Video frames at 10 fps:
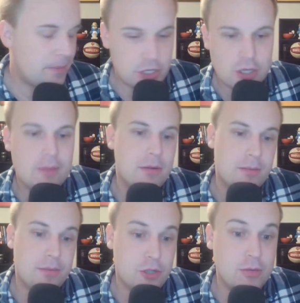Ben Sheppard
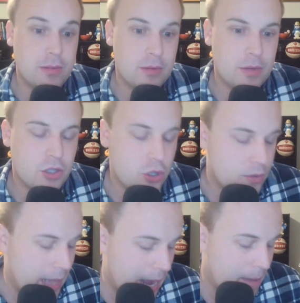presumably will too
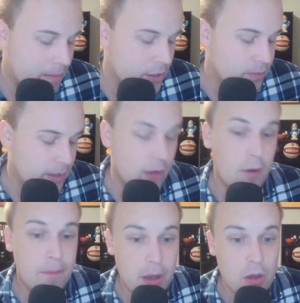when that happens, but they
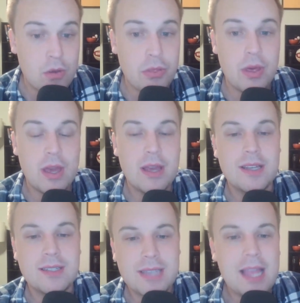were both
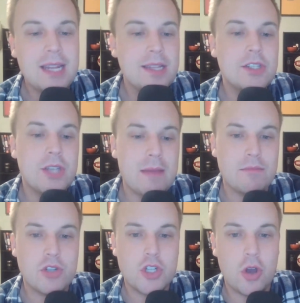solid in this game.
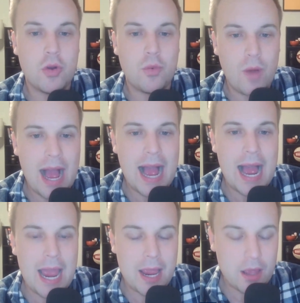Showed
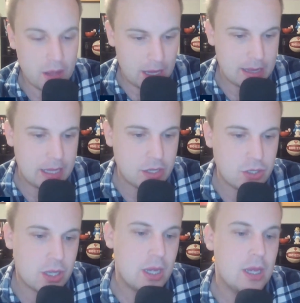why, at
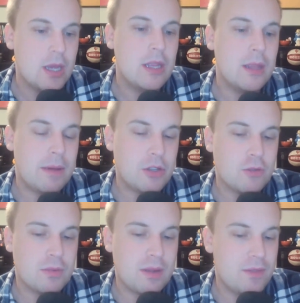least, the
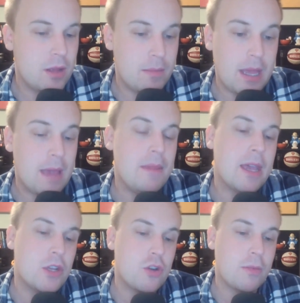Pacers believe they'll be N B
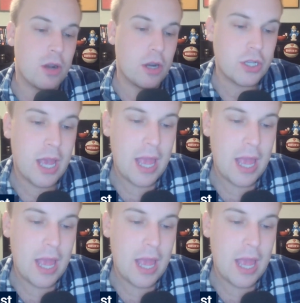A contributors